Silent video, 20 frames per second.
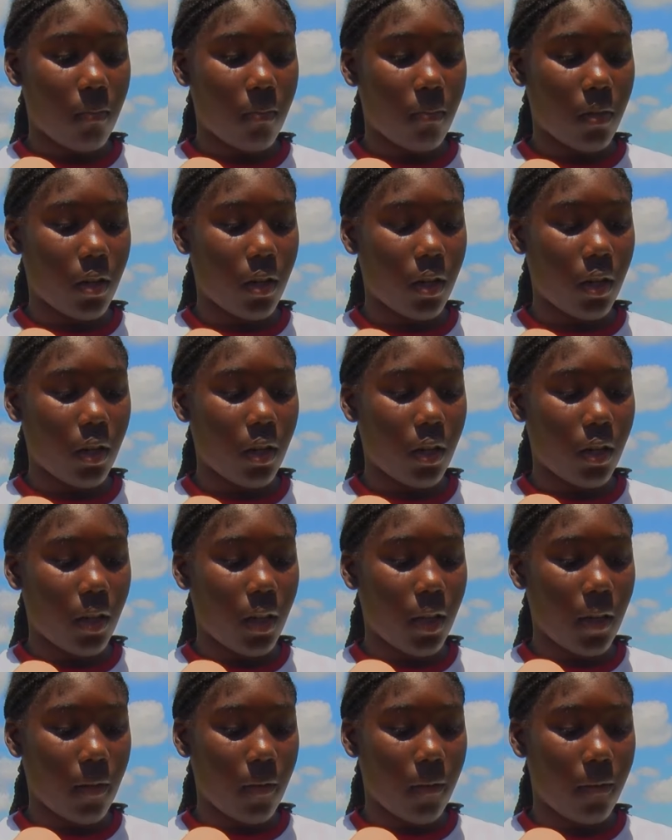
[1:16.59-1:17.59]
But I
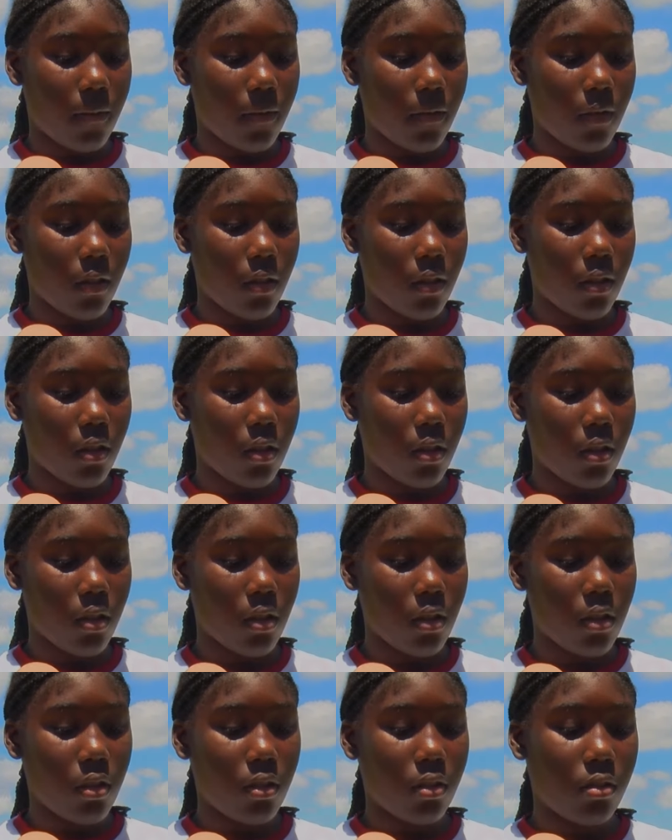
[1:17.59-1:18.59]
can't eat.
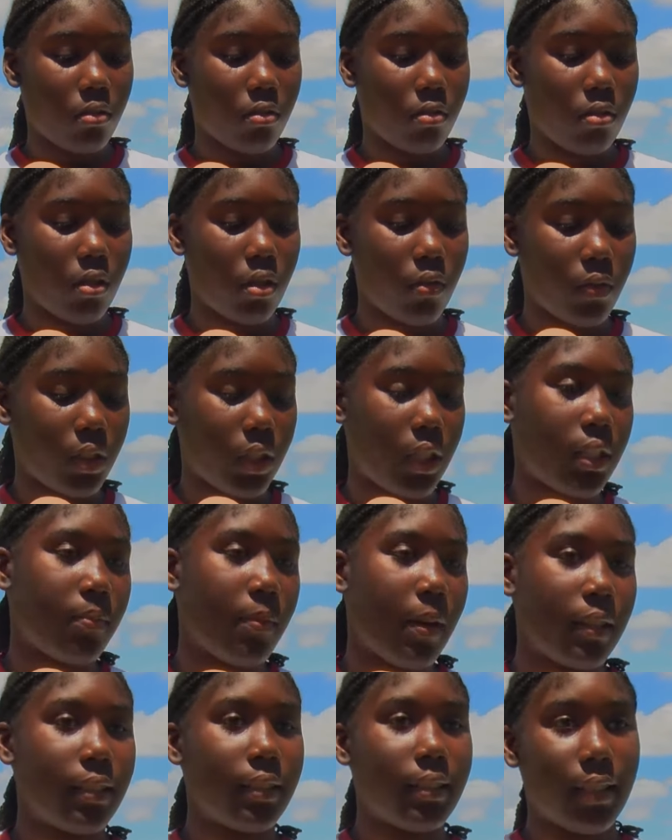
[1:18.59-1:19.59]
So I was just
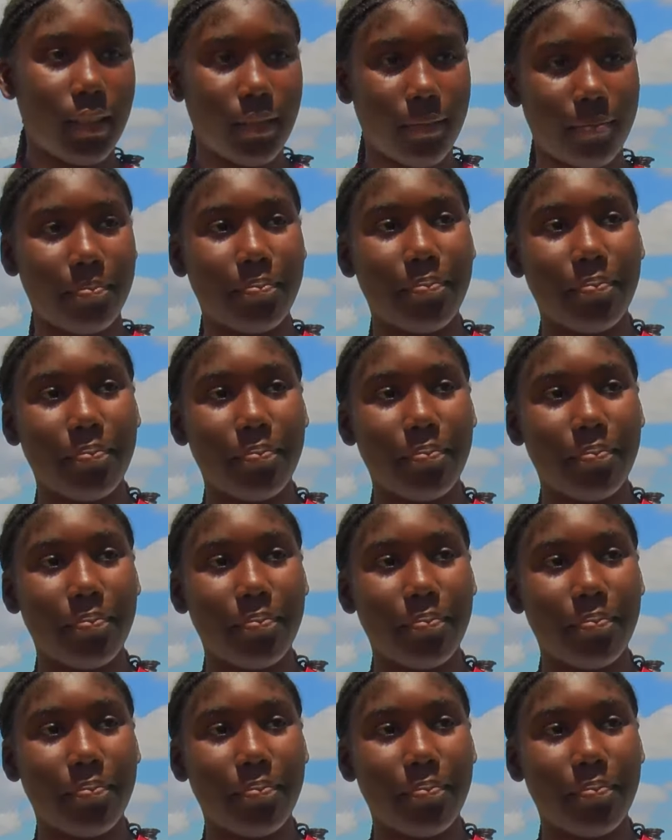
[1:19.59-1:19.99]
practicing.